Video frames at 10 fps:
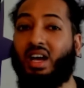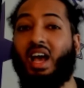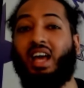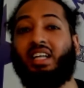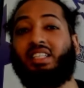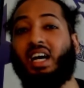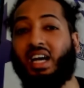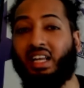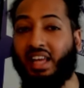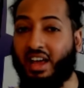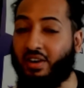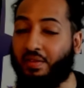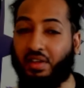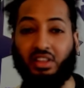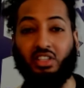and a decade later,
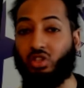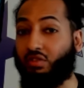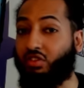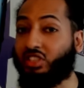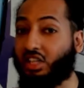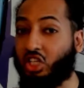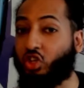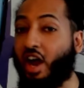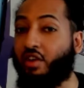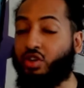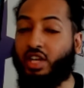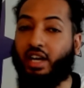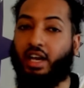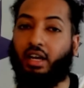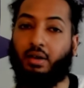it feels like they try every
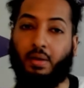decade.